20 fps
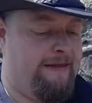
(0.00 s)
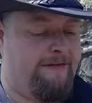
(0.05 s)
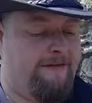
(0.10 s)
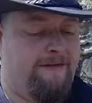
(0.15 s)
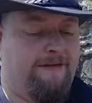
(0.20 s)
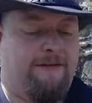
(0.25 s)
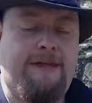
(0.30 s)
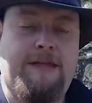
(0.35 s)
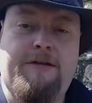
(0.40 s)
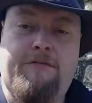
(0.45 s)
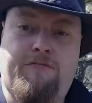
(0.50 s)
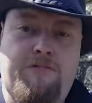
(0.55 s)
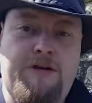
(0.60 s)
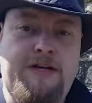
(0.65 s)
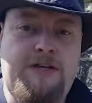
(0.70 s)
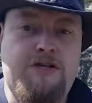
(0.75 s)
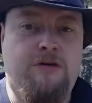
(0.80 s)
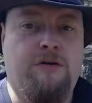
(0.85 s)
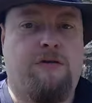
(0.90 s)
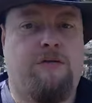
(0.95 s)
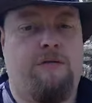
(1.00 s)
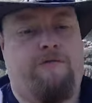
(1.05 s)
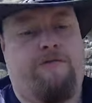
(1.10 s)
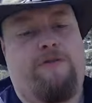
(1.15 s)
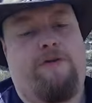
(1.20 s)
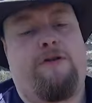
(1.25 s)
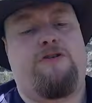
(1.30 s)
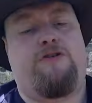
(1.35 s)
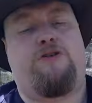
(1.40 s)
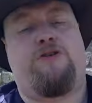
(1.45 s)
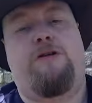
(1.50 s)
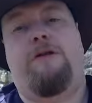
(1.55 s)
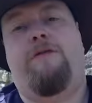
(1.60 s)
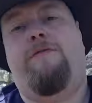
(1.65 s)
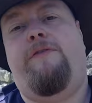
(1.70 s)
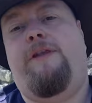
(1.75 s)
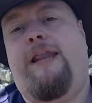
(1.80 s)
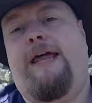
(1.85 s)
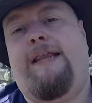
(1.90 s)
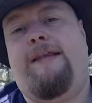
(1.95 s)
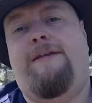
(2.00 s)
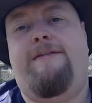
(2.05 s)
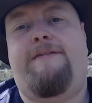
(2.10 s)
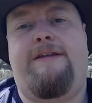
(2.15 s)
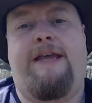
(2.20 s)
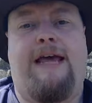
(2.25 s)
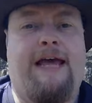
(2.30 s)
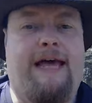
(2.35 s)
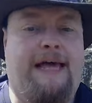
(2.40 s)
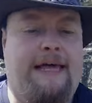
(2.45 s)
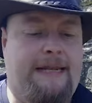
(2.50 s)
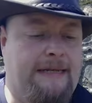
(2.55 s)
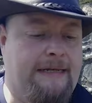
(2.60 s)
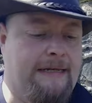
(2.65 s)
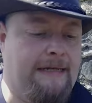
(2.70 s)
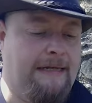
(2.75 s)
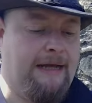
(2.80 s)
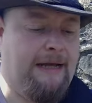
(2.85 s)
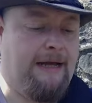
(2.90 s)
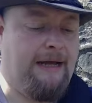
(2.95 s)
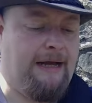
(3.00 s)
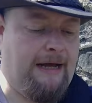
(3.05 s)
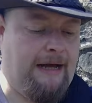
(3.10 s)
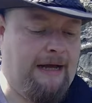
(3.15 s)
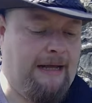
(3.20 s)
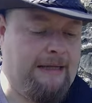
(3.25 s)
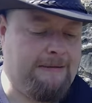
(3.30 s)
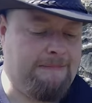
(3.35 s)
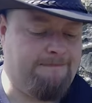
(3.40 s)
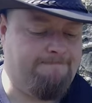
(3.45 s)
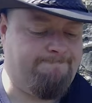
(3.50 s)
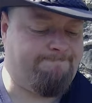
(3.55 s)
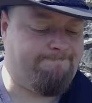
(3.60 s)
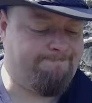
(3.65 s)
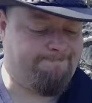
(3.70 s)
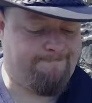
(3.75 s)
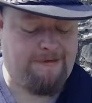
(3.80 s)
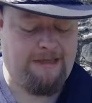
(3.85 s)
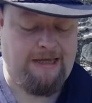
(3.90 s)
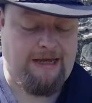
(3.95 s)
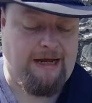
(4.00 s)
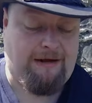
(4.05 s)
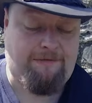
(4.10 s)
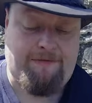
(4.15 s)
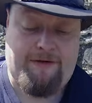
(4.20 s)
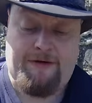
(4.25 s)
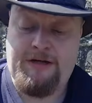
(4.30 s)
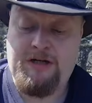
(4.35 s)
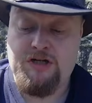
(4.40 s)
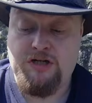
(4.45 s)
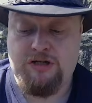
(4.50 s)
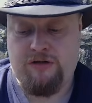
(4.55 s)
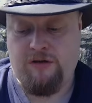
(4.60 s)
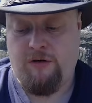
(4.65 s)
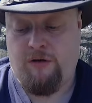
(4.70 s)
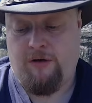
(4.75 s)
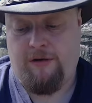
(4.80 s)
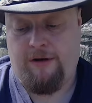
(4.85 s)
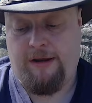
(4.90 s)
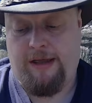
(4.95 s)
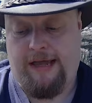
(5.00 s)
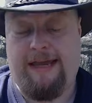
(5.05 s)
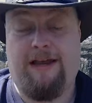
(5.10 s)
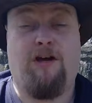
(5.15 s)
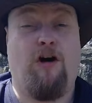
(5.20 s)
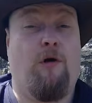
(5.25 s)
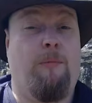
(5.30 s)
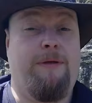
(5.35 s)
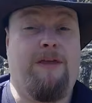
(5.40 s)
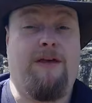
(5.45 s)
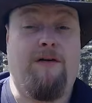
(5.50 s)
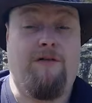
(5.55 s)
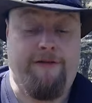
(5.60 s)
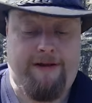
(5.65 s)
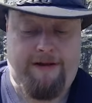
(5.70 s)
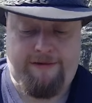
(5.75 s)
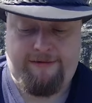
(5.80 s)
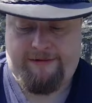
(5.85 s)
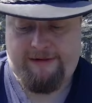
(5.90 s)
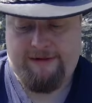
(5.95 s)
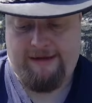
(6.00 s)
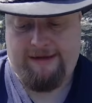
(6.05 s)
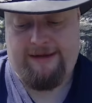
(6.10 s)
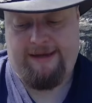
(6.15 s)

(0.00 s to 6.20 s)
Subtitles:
This is the original version of the lens, and I've only just got a copy of it.